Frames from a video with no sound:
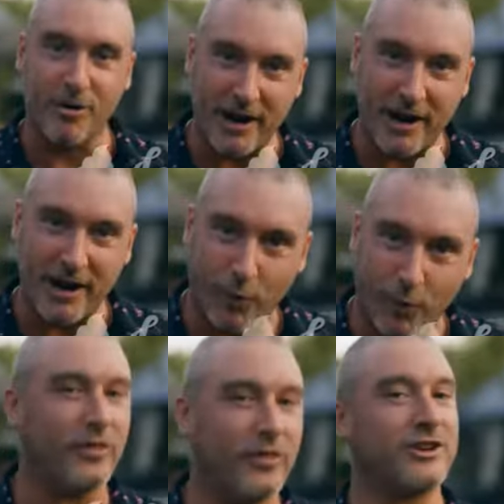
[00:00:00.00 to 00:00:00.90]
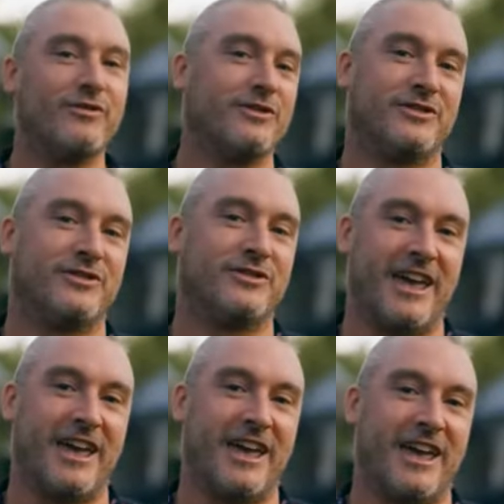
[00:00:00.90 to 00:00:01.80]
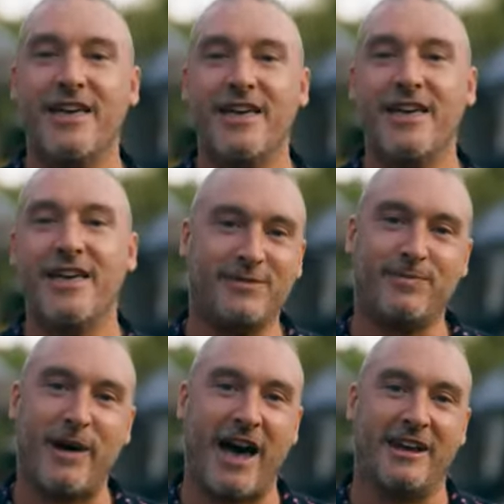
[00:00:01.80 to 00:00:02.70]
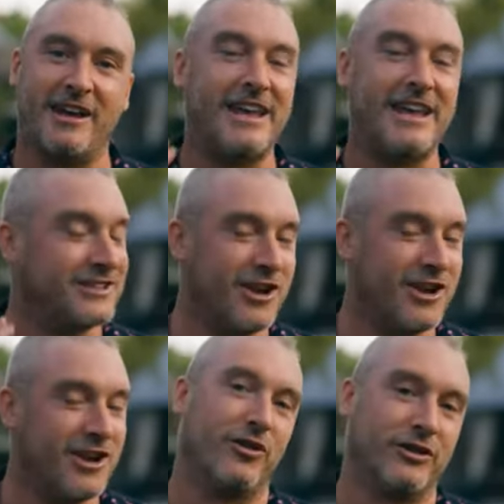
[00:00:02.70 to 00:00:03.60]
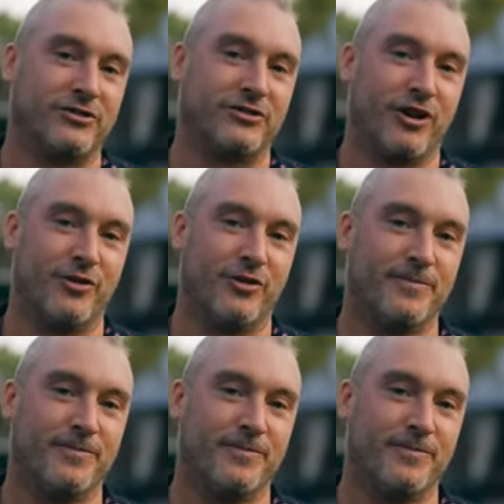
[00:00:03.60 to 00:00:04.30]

No matter what the gurus say, this part is no longer true.